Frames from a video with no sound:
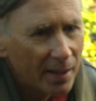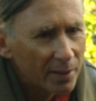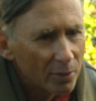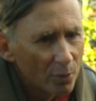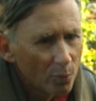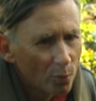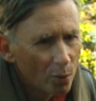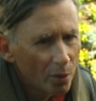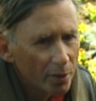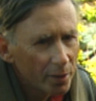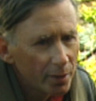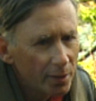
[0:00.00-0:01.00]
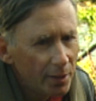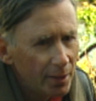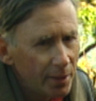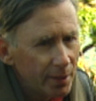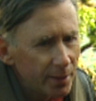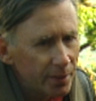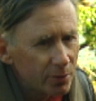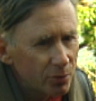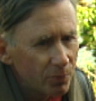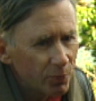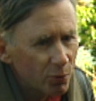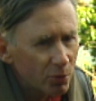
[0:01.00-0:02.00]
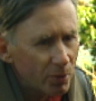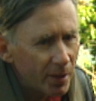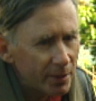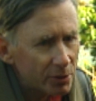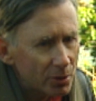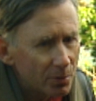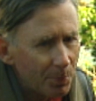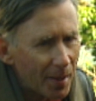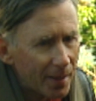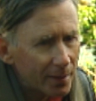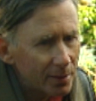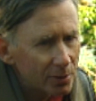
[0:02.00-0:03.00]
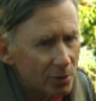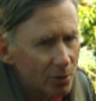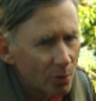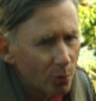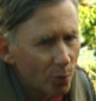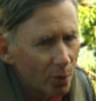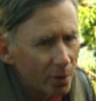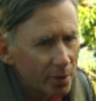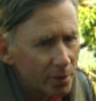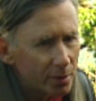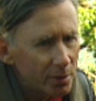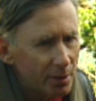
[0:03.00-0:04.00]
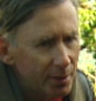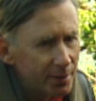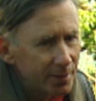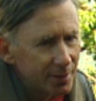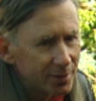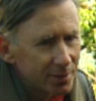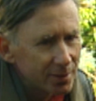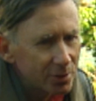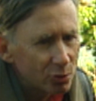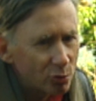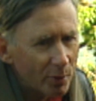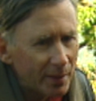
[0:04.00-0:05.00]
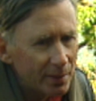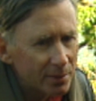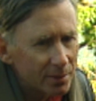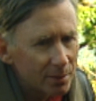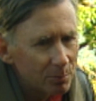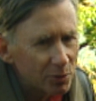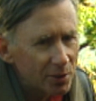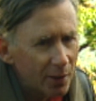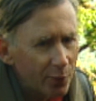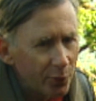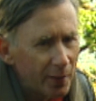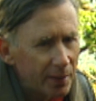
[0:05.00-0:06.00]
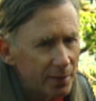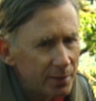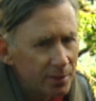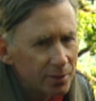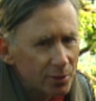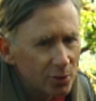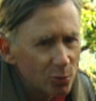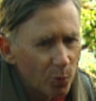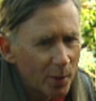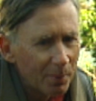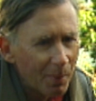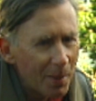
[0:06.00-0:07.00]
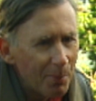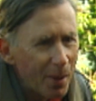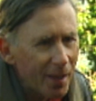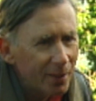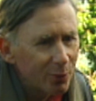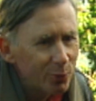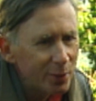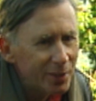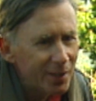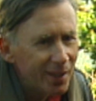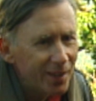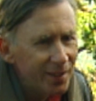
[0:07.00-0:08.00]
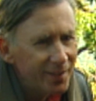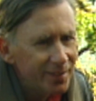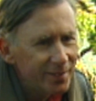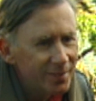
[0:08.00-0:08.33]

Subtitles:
of the water and crashes back into the water and straightens himself out. And this is where my battery died.